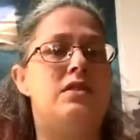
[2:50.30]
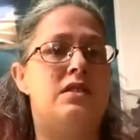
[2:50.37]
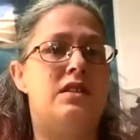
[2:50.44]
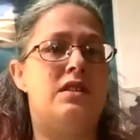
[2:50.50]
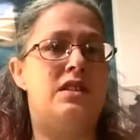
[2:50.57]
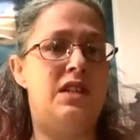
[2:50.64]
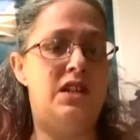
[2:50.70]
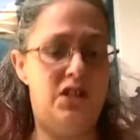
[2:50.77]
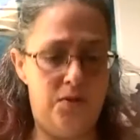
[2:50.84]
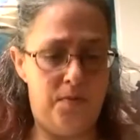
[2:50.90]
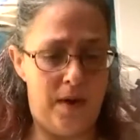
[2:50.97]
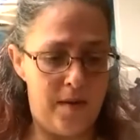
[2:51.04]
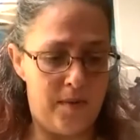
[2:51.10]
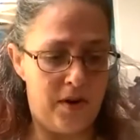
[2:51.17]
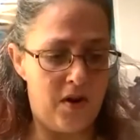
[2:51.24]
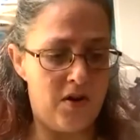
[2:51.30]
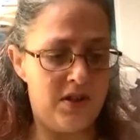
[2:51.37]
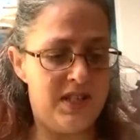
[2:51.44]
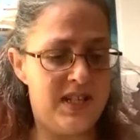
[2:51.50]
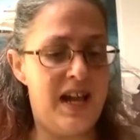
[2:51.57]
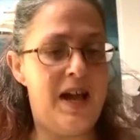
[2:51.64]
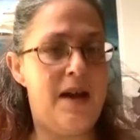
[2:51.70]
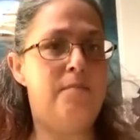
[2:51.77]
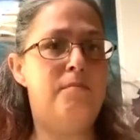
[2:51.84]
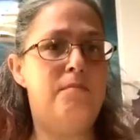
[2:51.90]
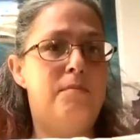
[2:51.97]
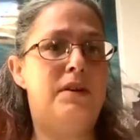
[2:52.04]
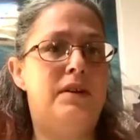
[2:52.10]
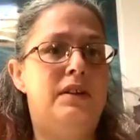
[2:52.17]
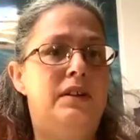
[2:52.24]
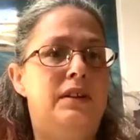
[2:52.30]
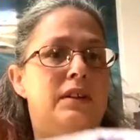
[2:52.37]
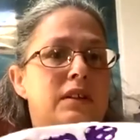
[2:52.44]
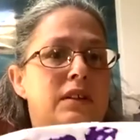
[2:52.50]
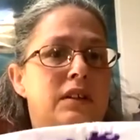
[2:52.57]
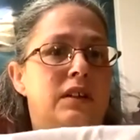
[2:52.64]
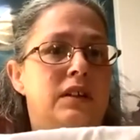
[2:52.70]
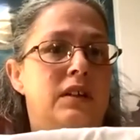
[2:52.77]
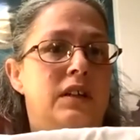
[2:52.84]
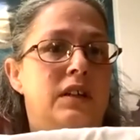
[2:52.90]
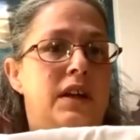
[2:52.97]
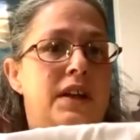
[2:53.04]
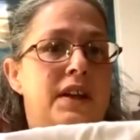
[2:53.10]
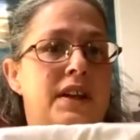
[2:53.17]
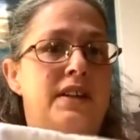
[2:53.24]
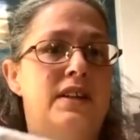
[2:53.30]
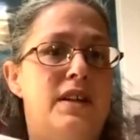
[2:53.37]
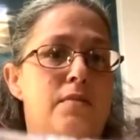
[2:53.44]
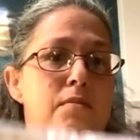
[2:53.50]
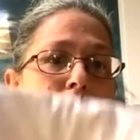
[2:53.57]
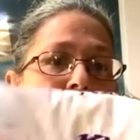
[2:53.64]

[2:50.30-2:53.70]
the tissue paper got damp and ended up on the